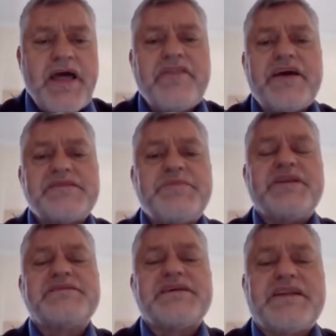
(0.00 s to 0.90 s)
and there has
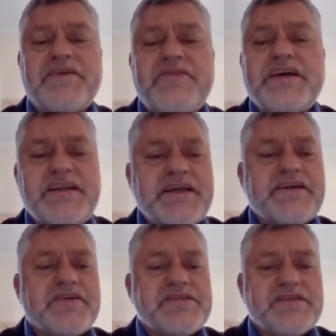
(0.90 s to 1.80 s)
been a significant
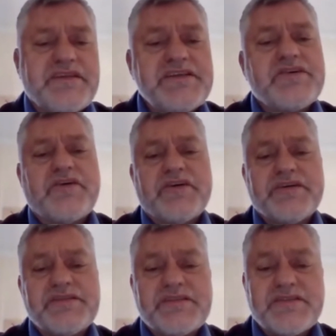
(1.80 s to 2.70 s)
increase in these
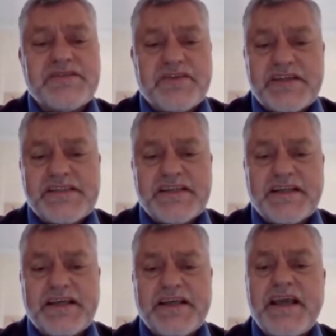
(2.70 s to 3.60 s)
occurrences
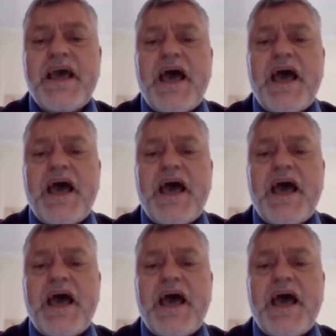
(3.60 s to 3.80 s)
recently,